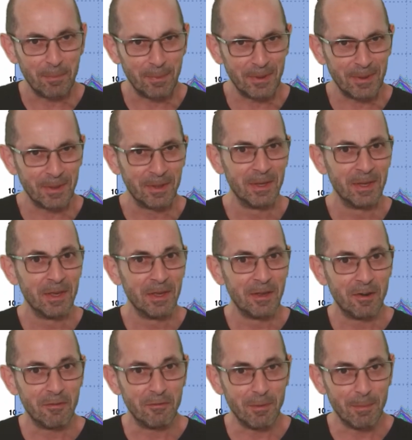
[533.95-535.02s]
But
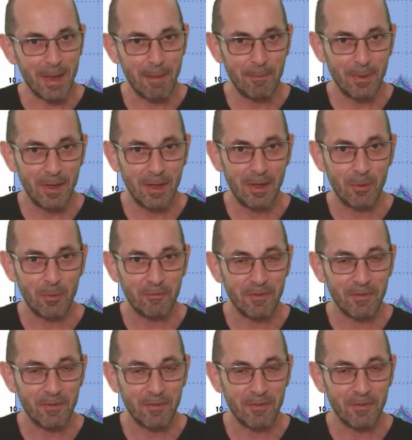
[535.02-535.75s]
remember,